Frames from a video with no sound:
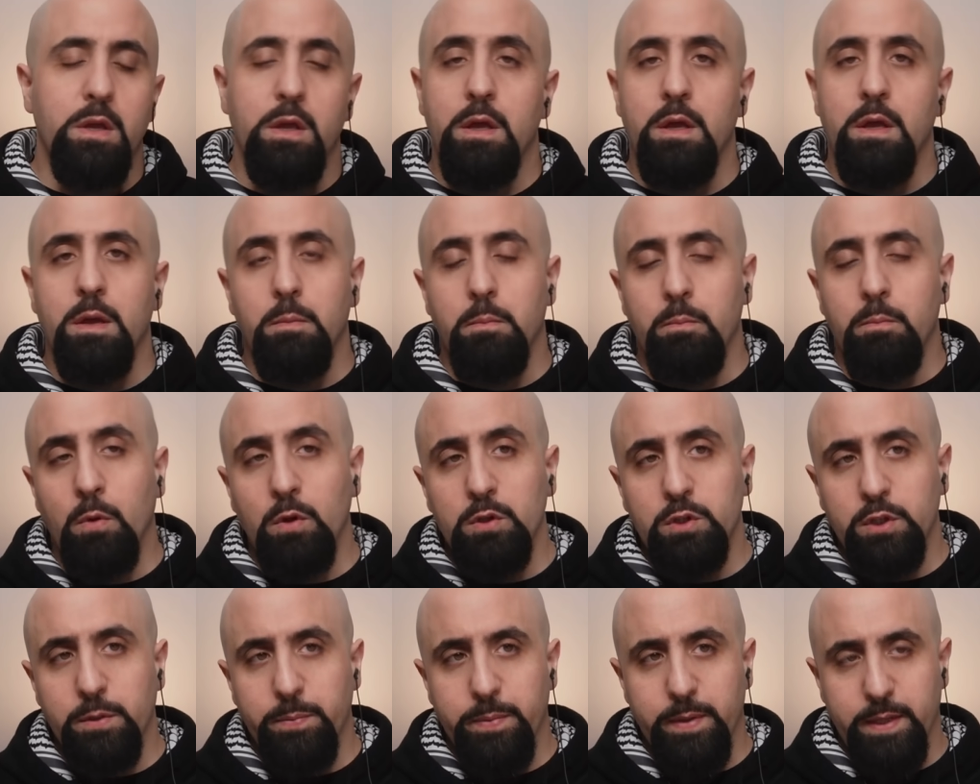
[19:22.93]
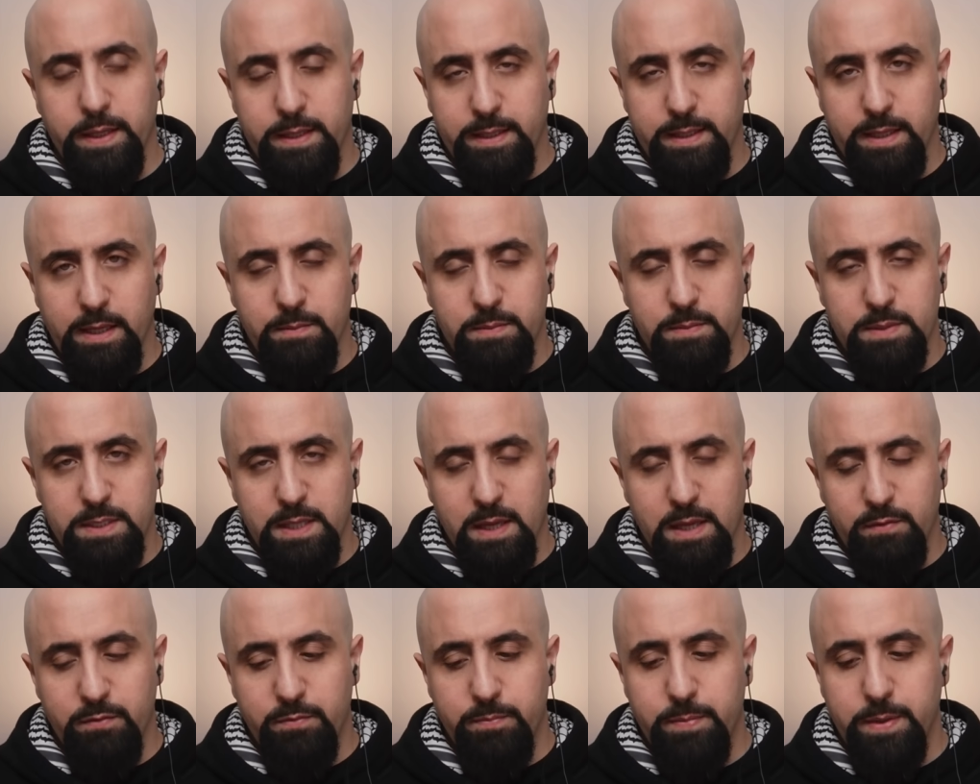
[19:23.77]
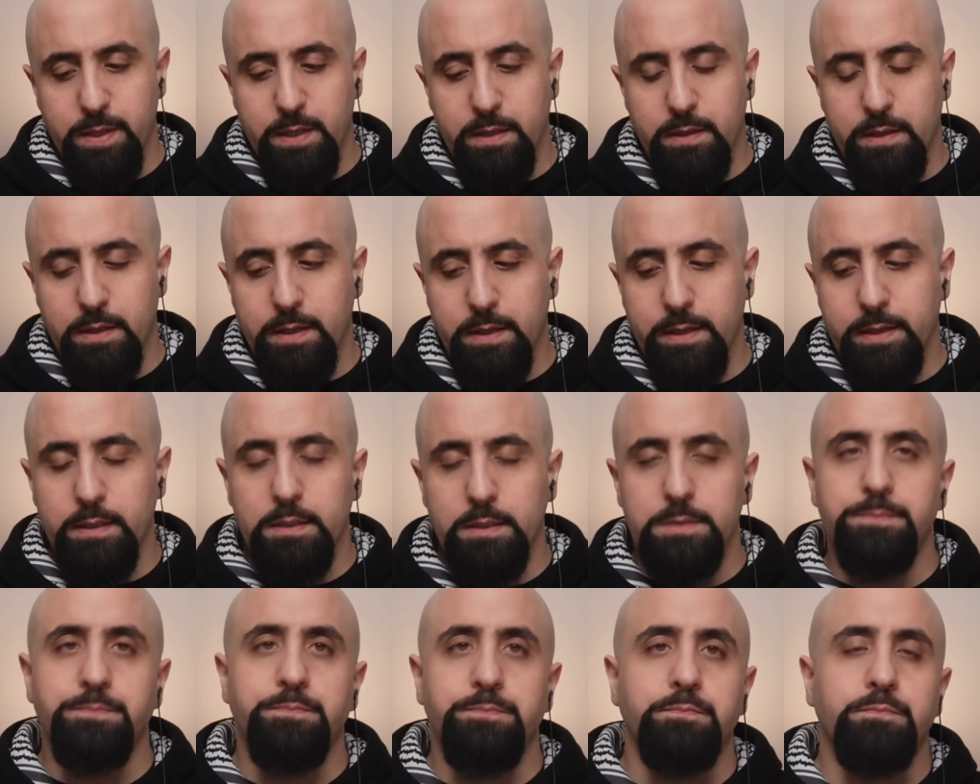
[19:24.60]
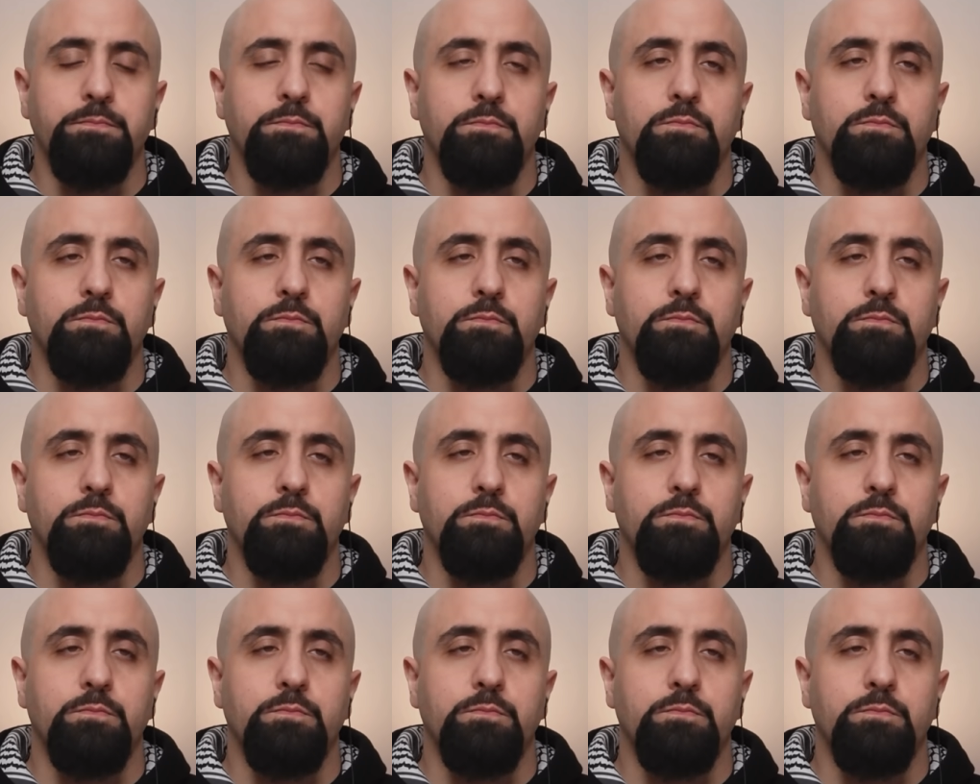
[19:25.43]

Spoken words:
Multiple attempts have been